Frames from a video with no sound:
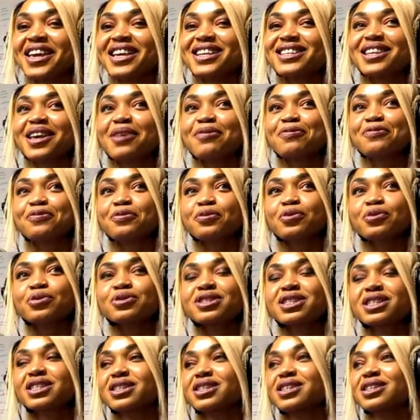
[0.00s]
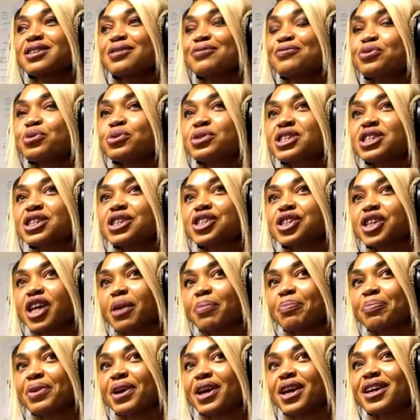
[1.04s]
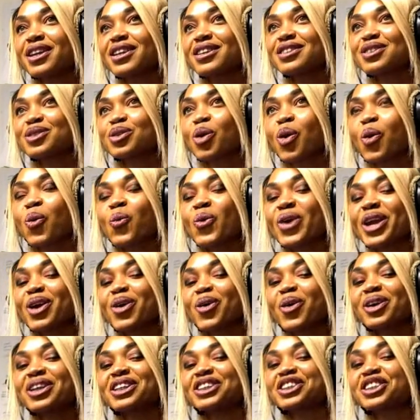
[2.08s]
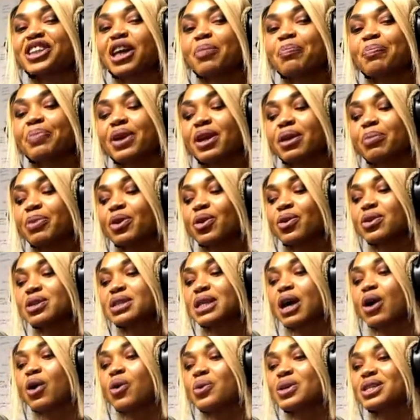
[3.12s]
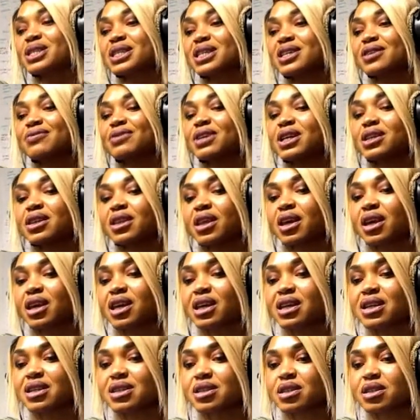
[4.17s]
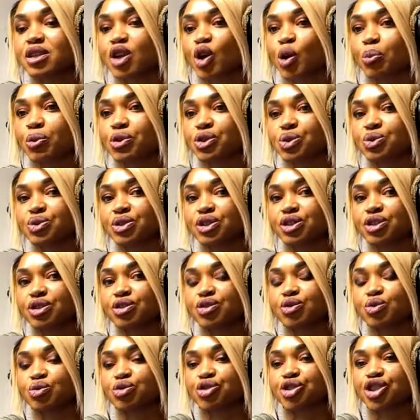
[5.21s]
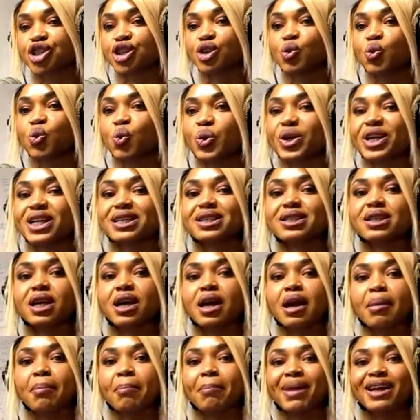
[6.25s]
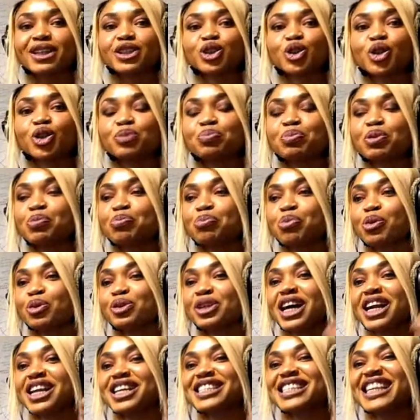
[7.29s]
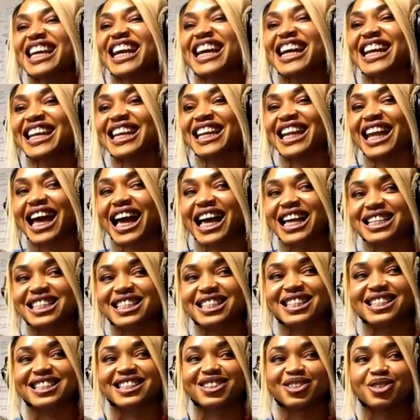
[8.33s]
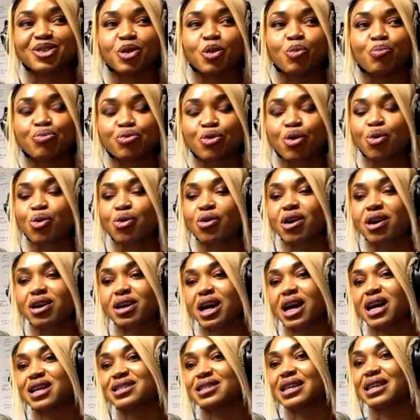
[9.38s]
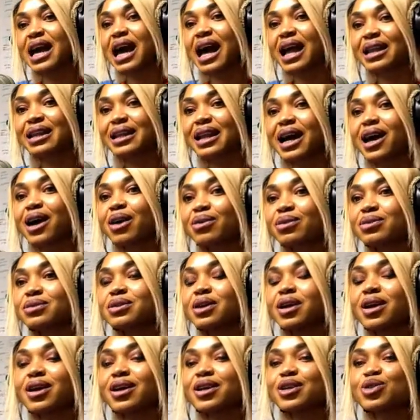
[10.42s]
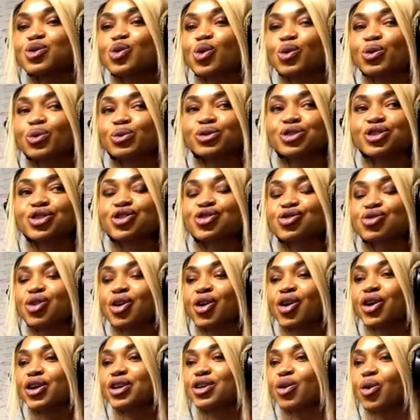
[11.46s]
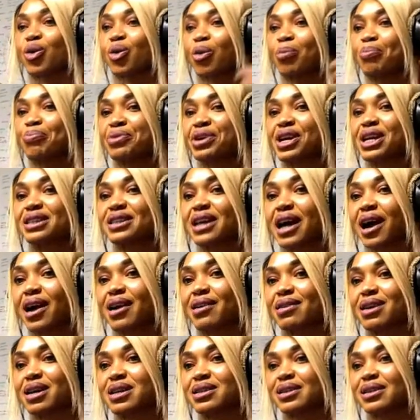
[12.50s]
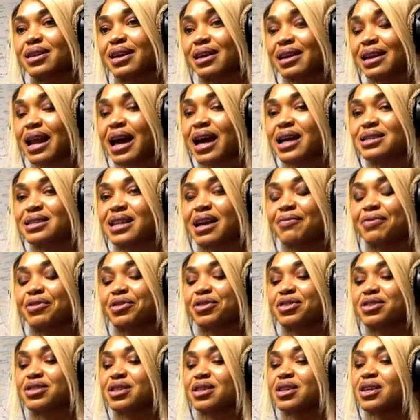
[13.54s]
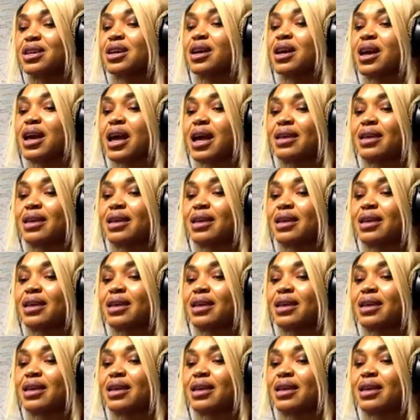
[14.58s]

It's a fruity champagne. So we call it champagne because I always give them, the kids, the opportunity to drink with matured people. That is a glass, broken glass. They are allowed to destroy or break that glass that very day.